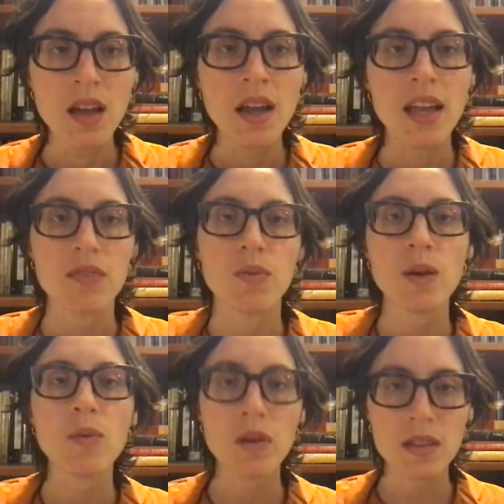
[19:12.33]
If we
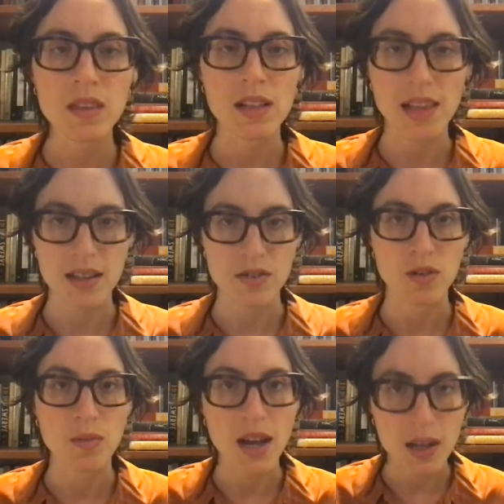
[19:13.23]
were in the
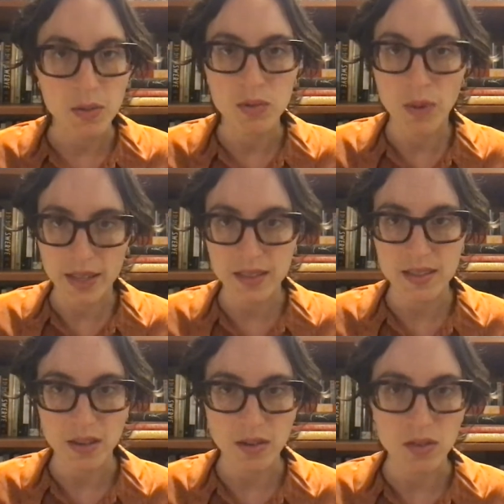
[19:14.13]
classroom, I would write these
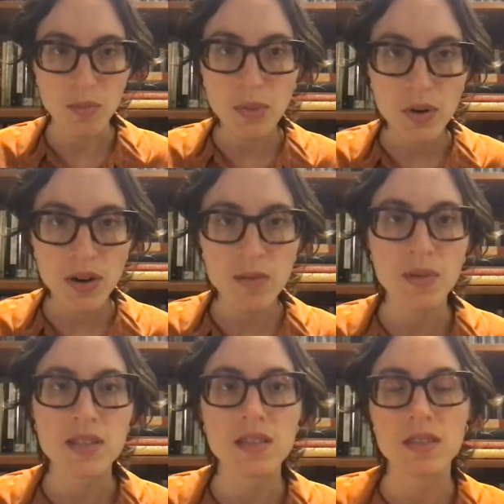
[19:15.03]
out on the board,
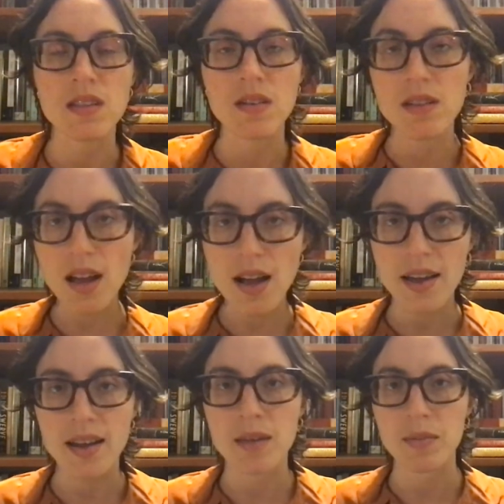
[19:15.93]
but since they're
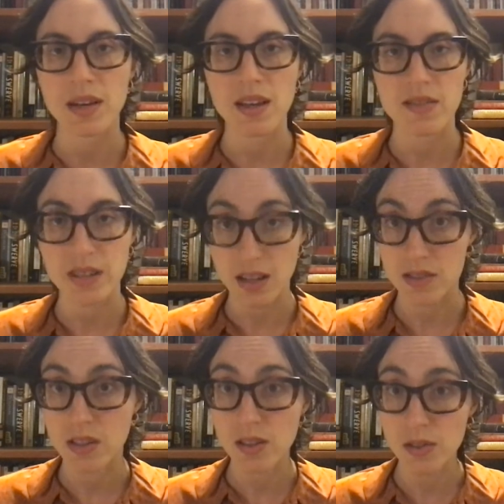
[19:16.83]
not, I'm going to have to
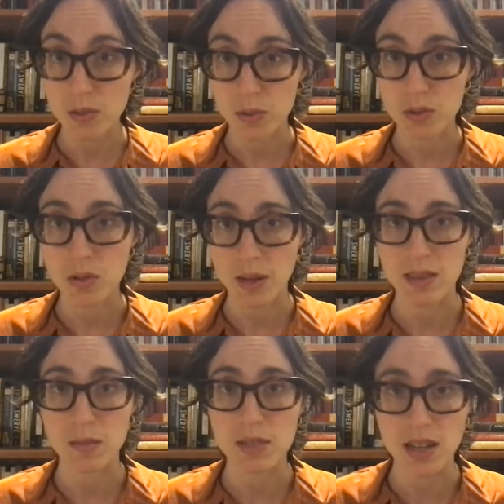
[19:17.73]
ask you to write
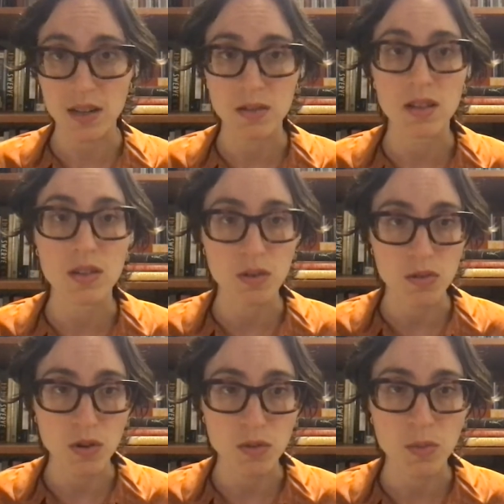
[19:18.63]
them down in your
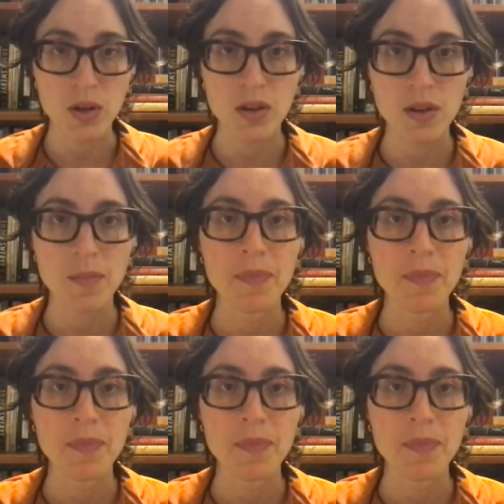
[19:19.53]
notebook.